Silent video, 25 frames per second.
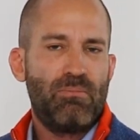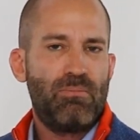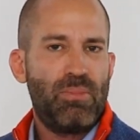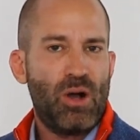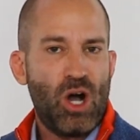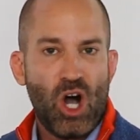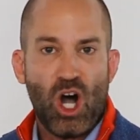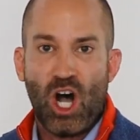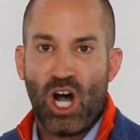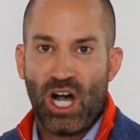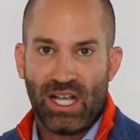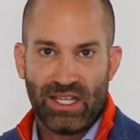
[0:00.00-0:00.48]

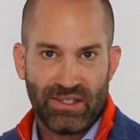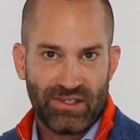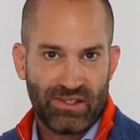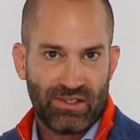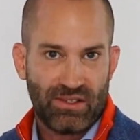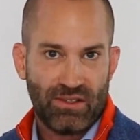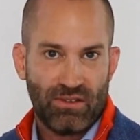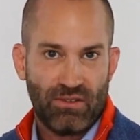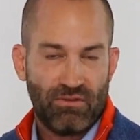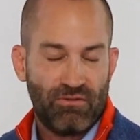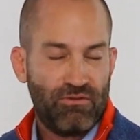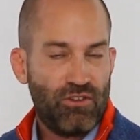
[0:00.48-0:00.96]

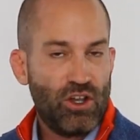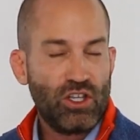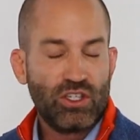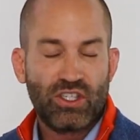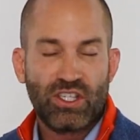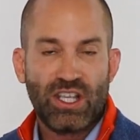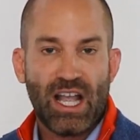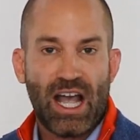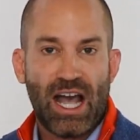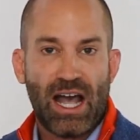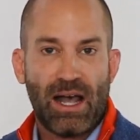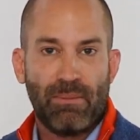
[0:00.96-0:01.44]
Pause. Full
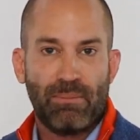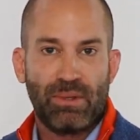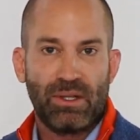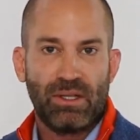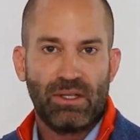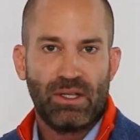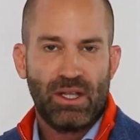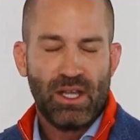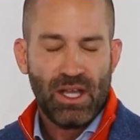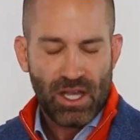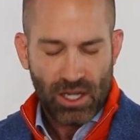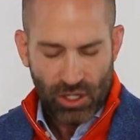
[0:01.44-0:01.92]
stop.
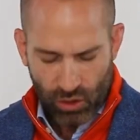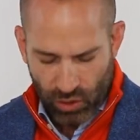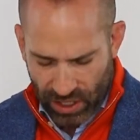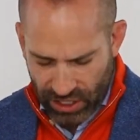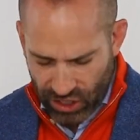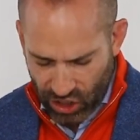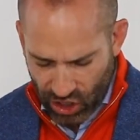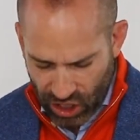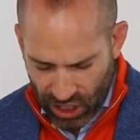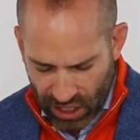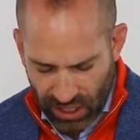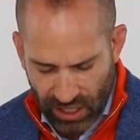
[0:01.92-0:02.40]

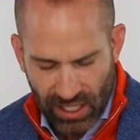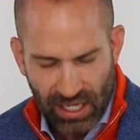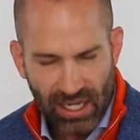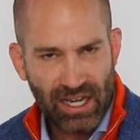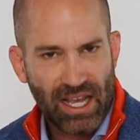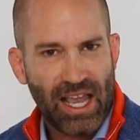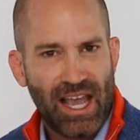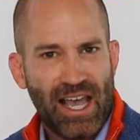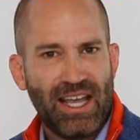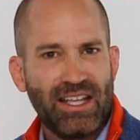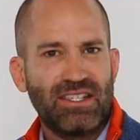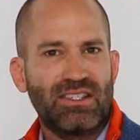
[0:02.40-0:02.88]
Christian had
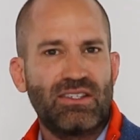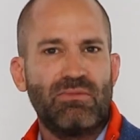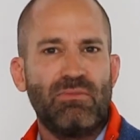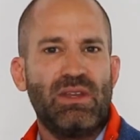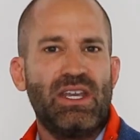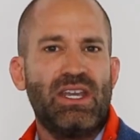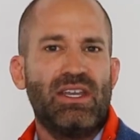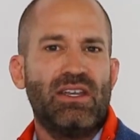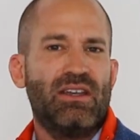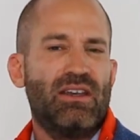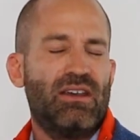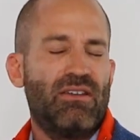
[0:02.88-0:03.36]
asked
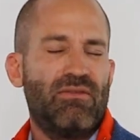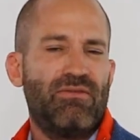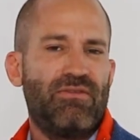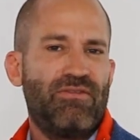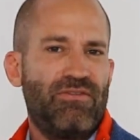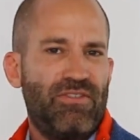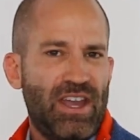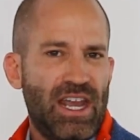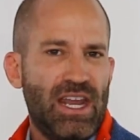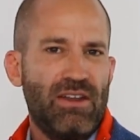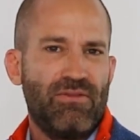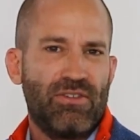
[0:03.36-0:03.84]
me a
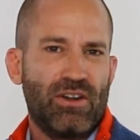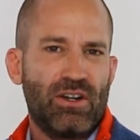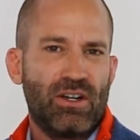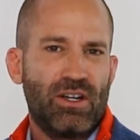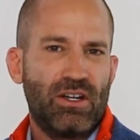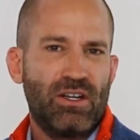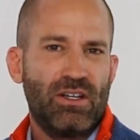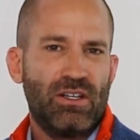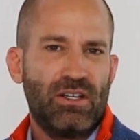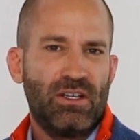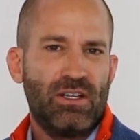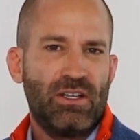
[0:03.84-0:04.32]

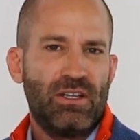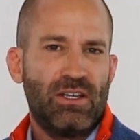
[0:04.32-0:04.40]
favor